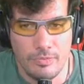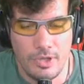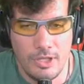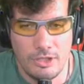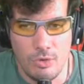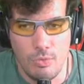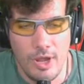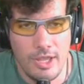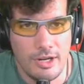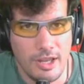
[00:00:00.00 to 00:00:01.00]
it's a
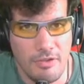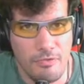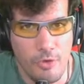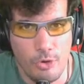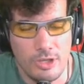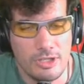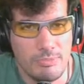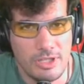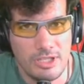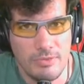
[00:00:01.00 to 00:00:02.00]
way to kind of focus
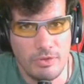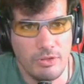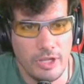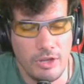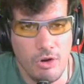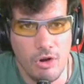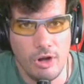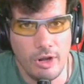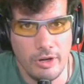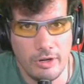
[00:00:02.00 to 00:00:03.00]
specifically
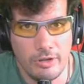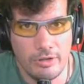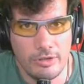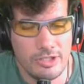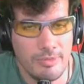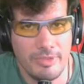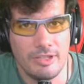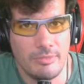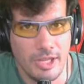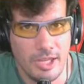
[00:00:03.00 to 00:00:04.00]
on some of these
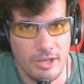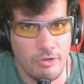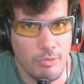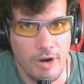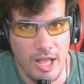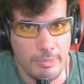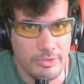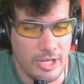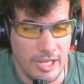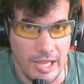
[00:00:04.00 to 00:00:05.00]
mechanical problems
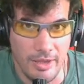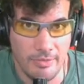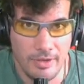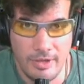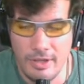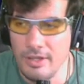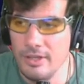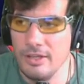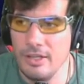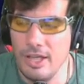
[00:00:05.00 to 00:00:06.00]
that you have,
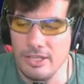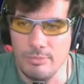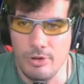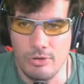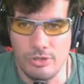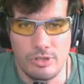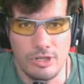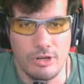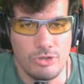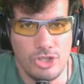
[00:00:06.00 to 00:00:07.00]
as opposed to, you
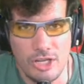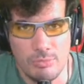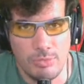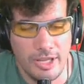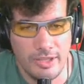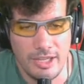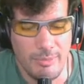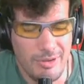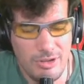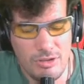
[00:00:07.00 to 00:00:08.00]
know, just playing the
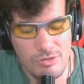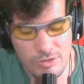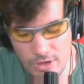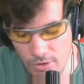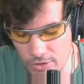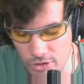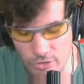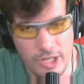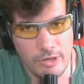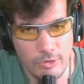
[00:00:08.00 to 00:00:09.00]
game. You go to the
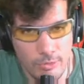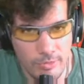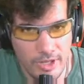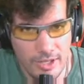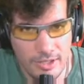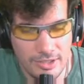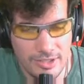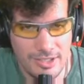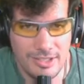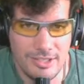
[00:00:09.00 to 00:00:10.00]
training room and
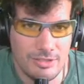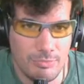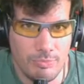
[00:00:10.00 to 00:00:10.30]
it is